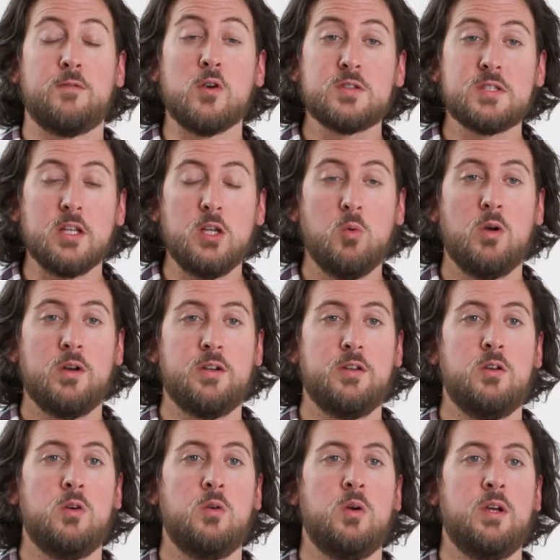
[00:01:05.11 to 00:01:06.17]
first thing you want to
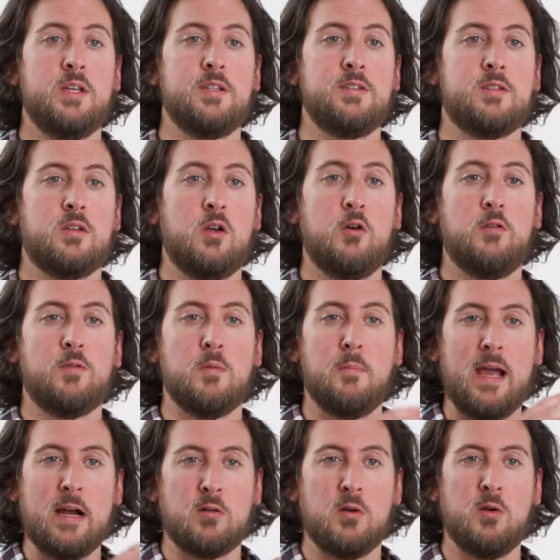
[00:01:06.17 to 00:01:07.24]
do is go from
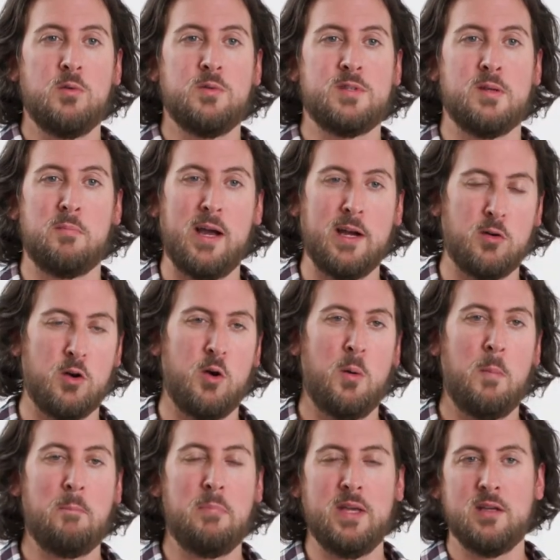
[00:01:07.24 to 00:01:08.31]
macro to
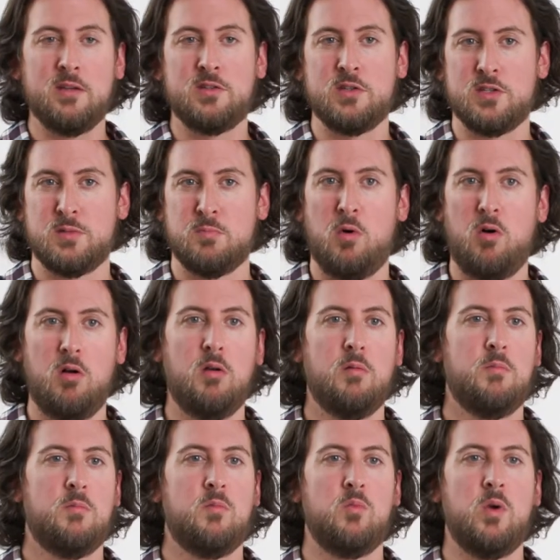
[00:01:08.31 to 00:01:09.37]
micro, big to
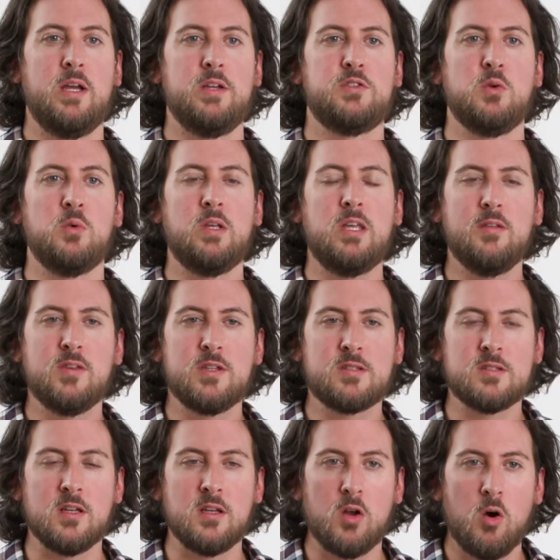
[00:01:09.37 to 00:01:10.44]
small, right? So give
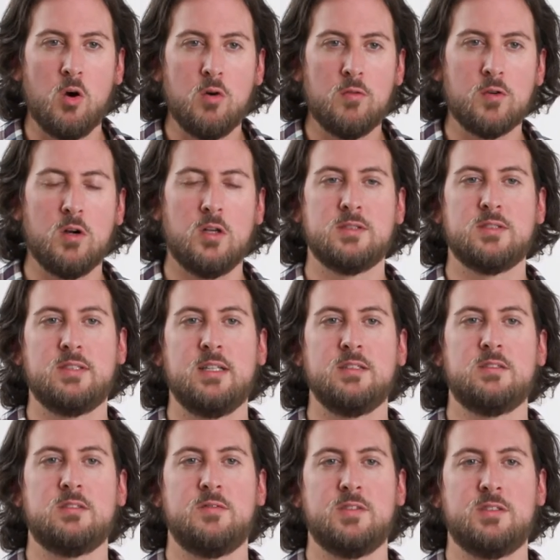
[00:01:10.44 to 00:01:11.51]
us an overall
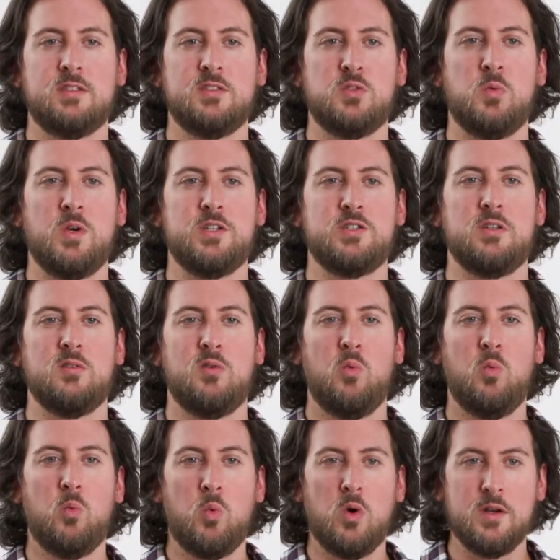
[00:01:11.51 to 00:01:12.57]
sense of the situation.
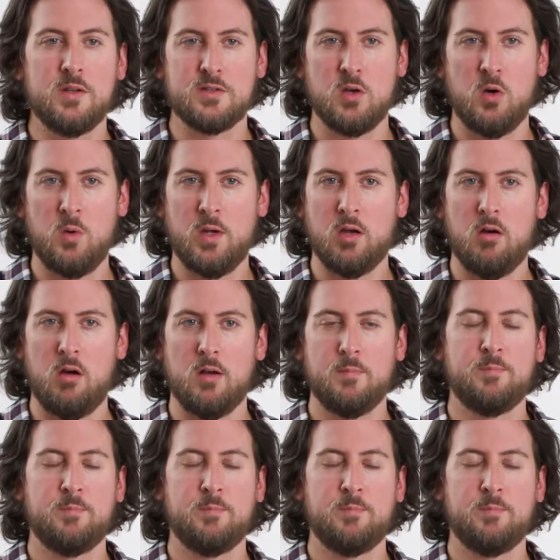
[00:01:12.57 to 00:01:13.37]
What is going on?